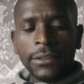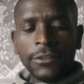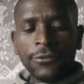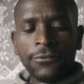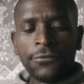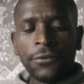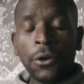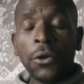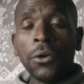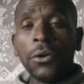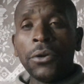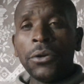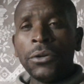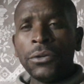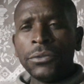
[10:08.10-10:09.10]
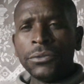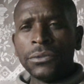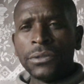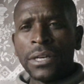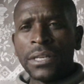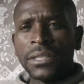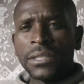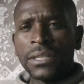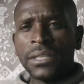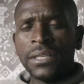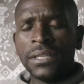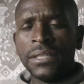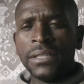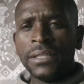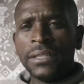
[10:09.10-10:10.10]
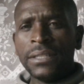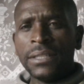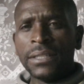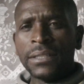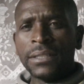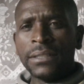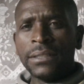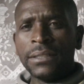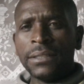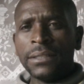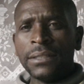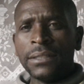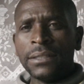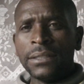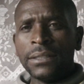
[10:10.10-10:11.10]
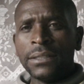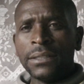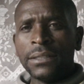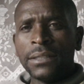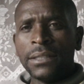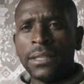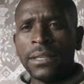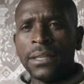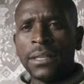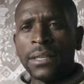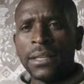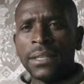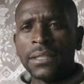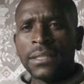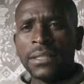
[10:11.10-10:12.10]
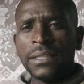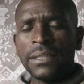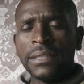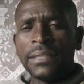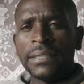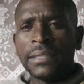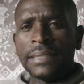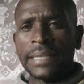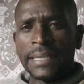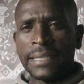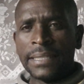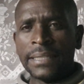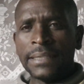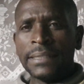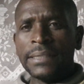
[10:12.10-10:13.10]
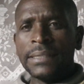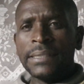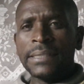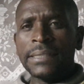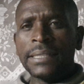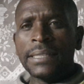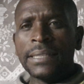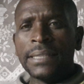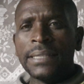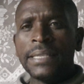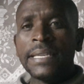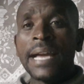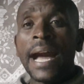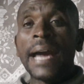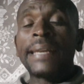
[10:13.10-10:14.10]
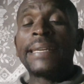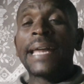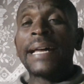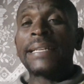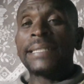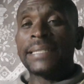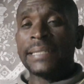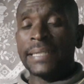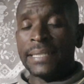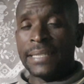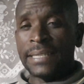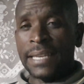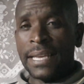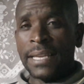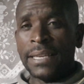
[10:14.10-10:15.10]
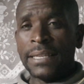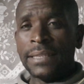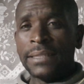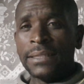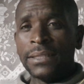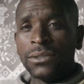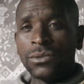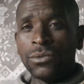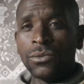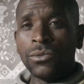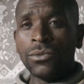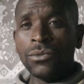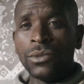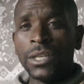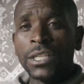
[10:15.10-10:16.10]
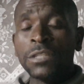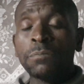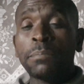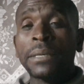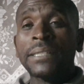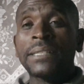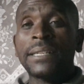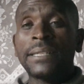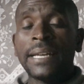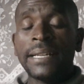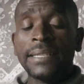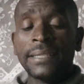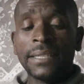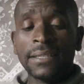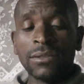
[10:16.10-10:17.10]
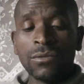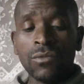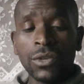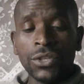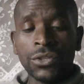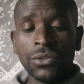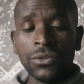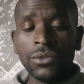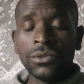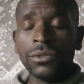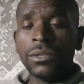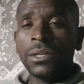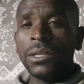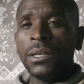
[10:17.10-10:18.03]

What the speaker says: For a skill, another skill that is tested is the analysis. So expect analysis questions.